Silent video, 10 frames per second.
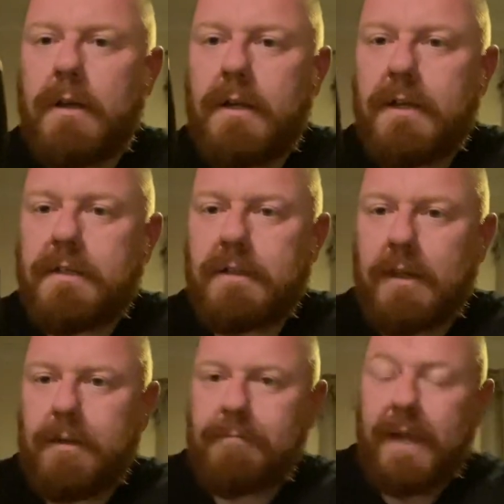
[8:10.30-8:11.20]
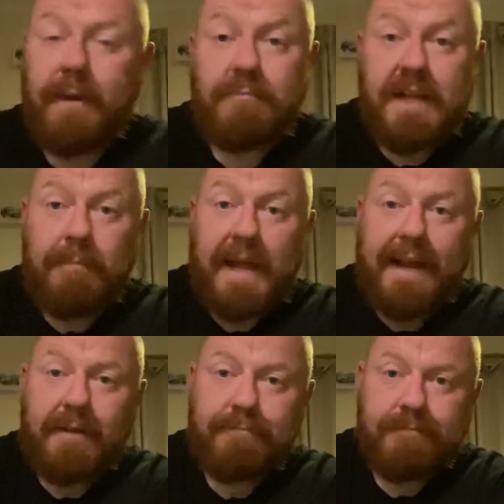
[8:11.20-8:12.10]
It's, jet
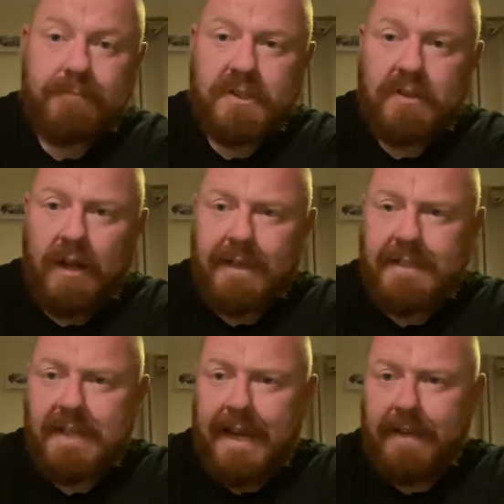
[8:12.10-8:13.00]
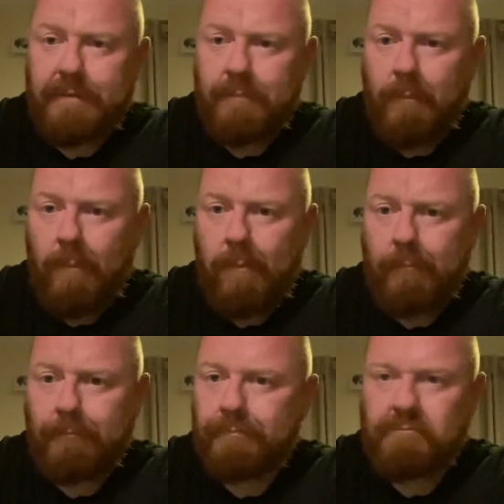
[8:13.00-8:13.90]
black, slightly tan.
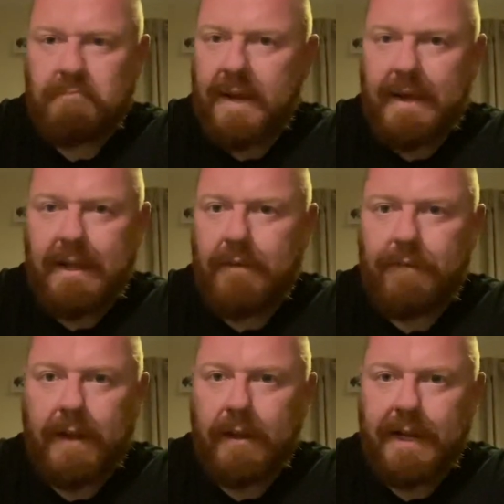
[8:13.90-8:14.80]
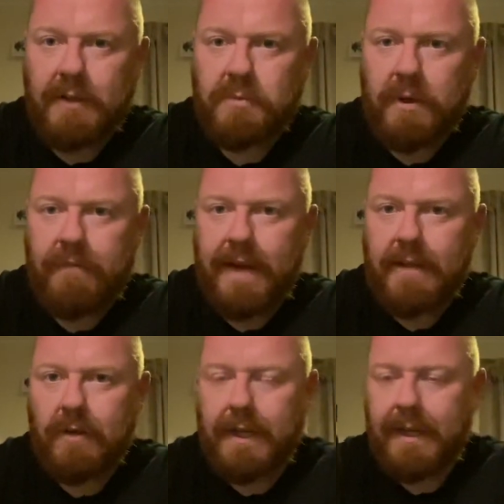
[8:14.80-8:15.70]
Barely a fingernail's worth of
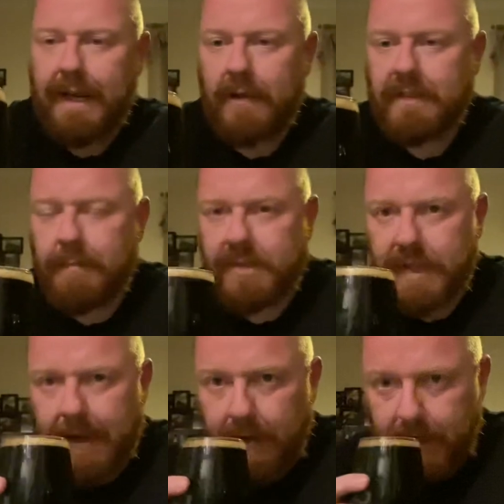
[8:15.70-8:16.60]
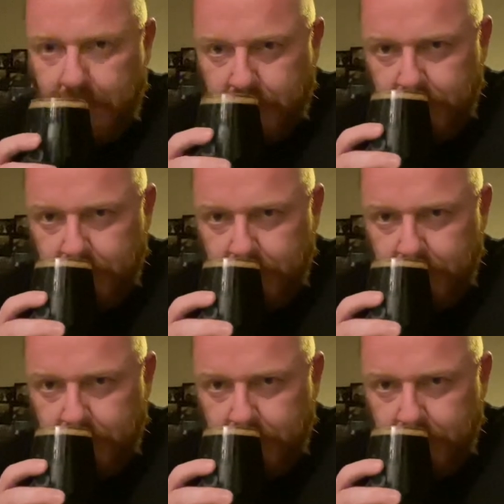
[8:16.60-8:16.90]
head on it now. Let's get my snout in.